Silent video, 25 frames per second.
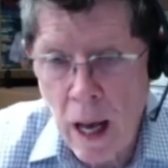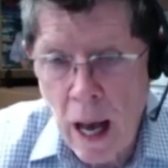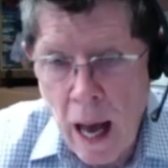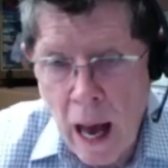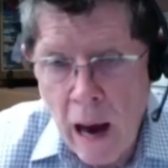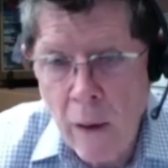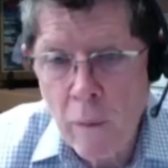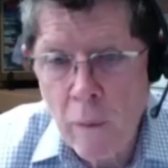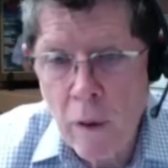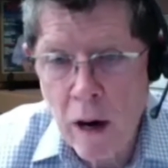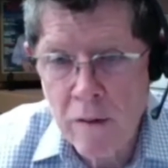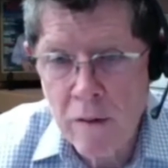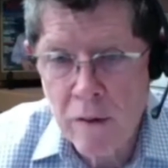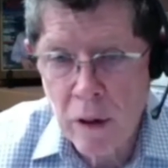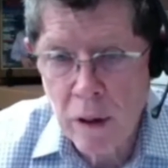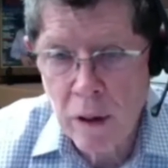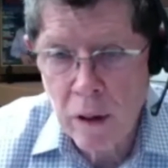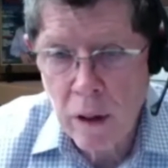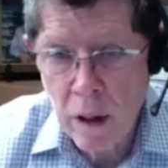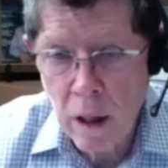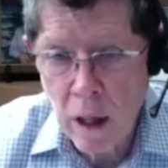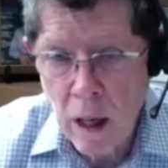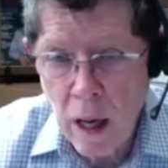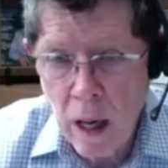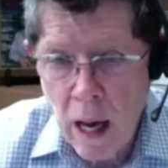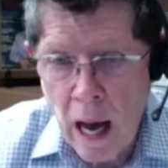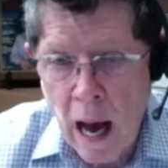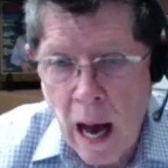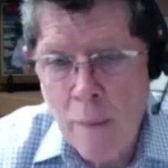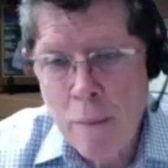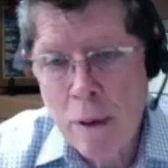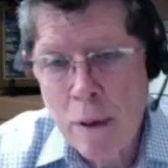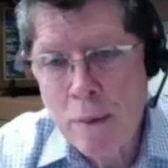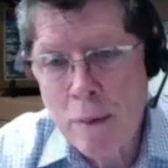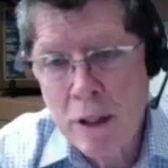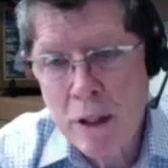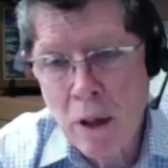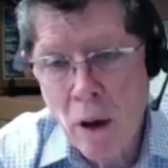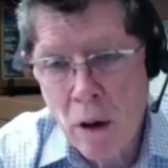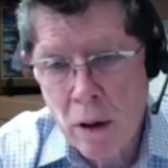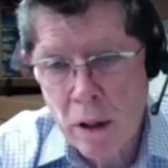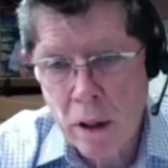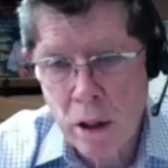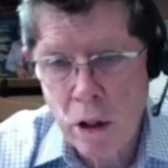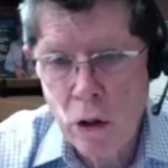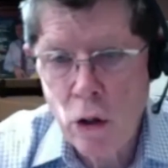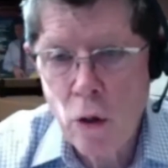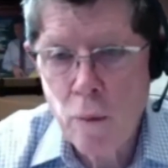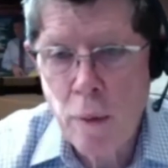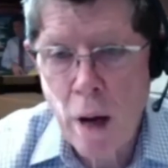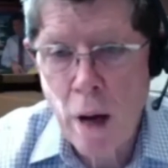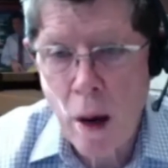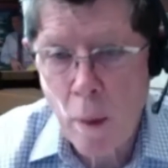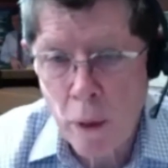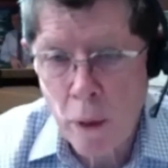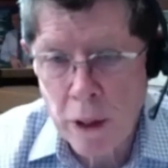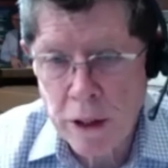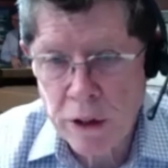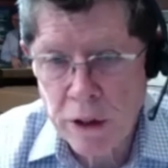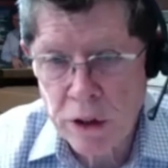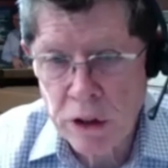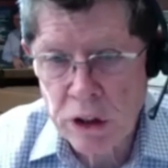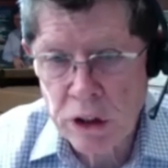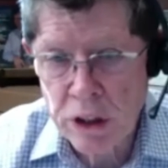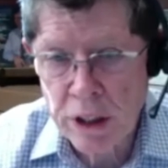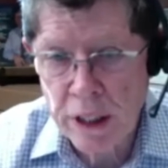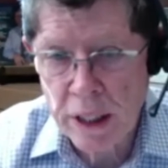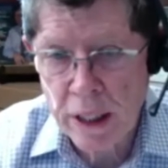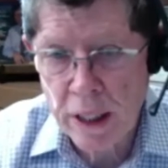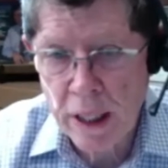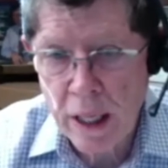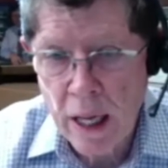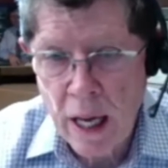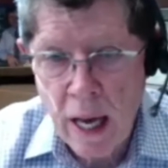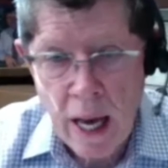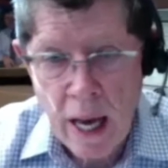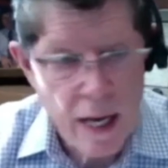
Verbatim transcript: However, I'm going to be talking to you about what you're interested in.